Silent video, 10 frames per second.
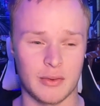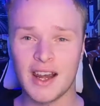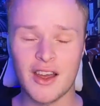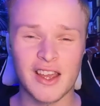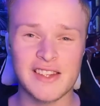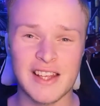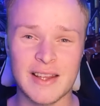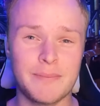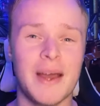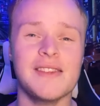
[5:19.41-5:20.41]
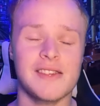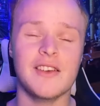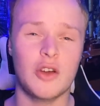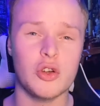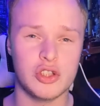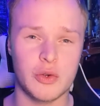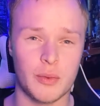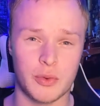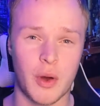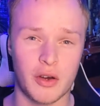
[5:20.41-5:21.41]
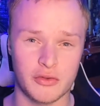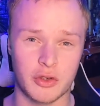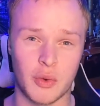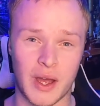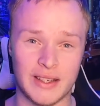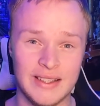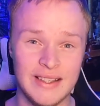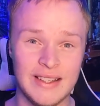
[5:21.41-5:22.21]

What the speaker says: And like I said, the pens can cost you up to 100 quid.